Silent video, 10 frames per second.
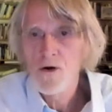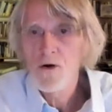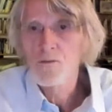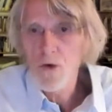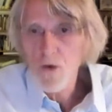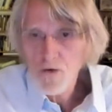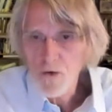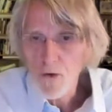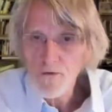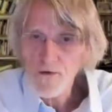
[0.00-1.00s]
more
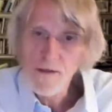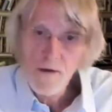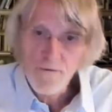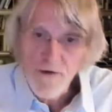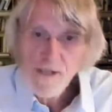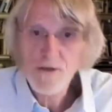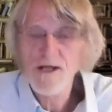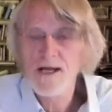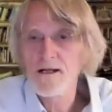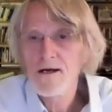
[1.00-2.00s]
growth, faster
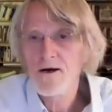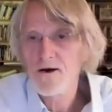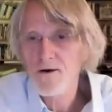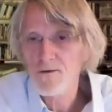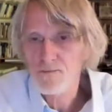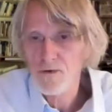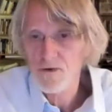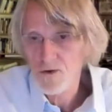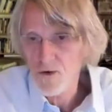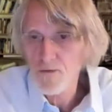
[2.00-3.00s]
than
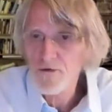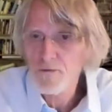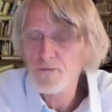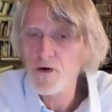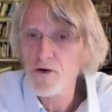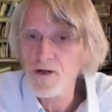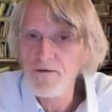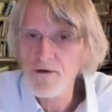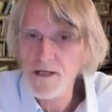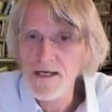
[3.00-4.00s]
the growth of
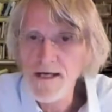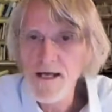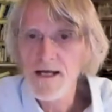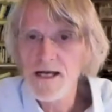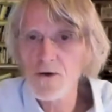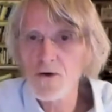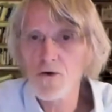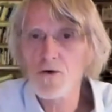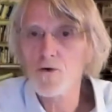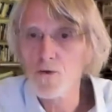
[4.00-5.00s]
productivity in
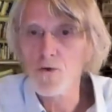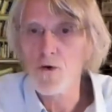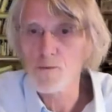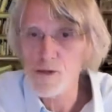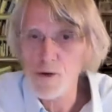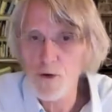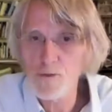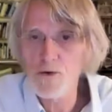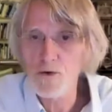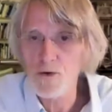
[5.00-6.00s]
order to
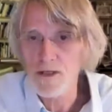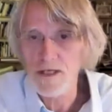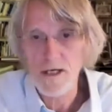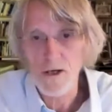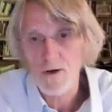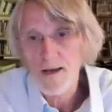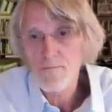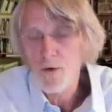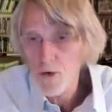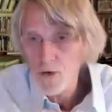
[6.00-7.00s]
absorb the
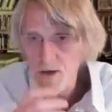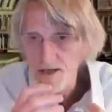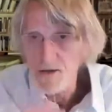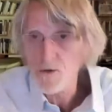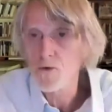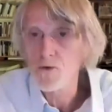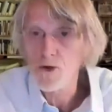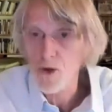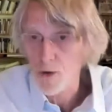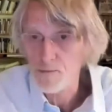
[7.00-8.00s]
unemployed into
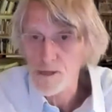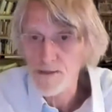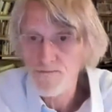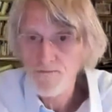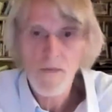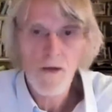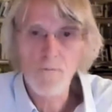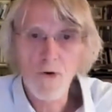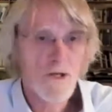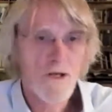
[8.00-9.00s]
jobs.
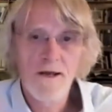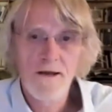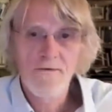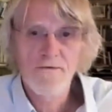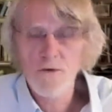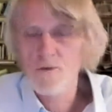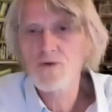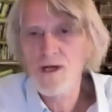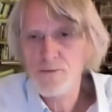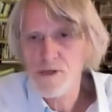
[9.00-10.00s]
But from a
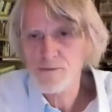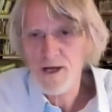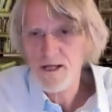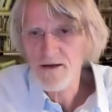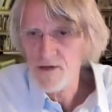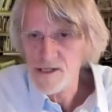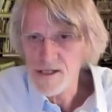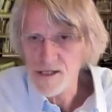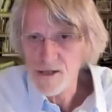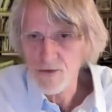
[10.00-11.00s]
green perspective, this
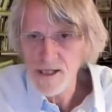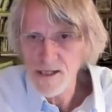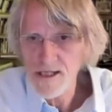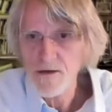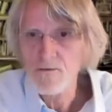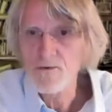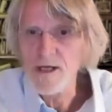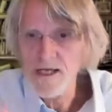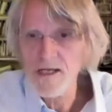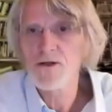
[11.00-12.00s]
is crazy. We
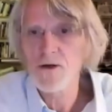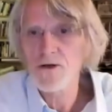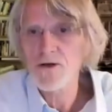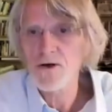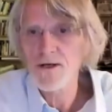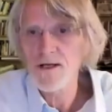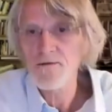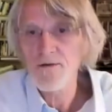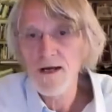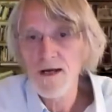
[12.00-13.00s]
need an
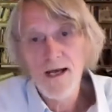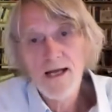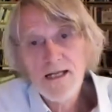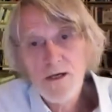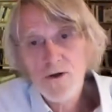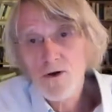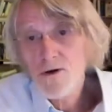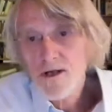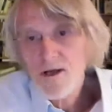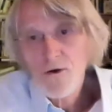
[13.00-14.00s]
alternative. And the
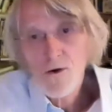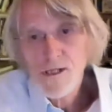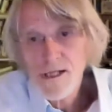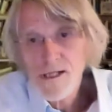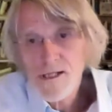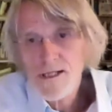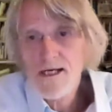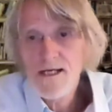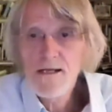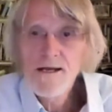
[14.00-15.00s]
alternative consists
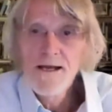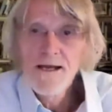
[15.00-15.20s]
in